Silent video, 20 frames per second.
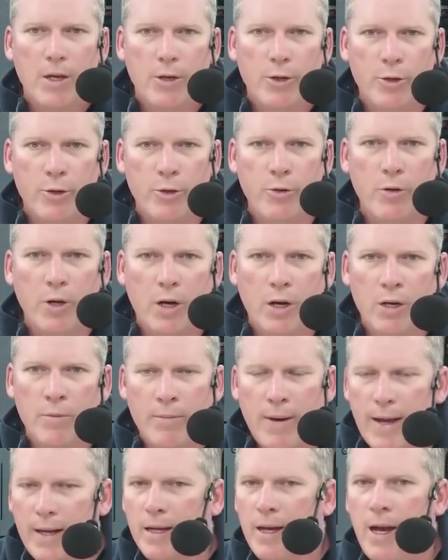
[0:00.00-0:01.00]
who are
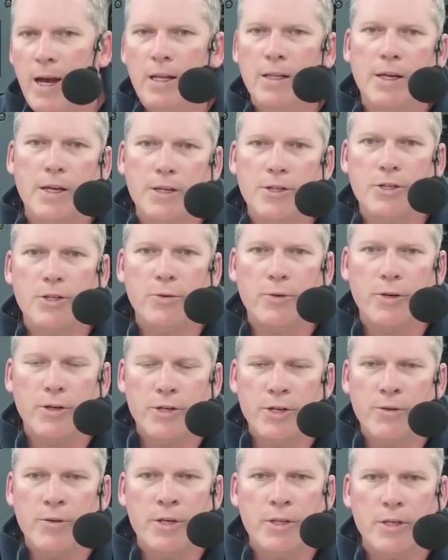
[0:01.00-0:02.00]
my colleagues who are
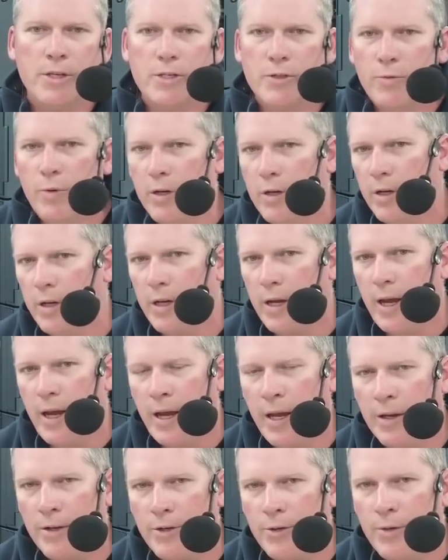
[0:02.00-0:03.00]
doing this work
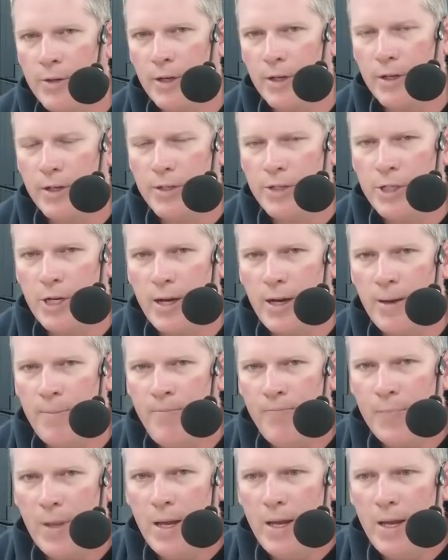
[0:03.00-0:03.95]
and doing a good job.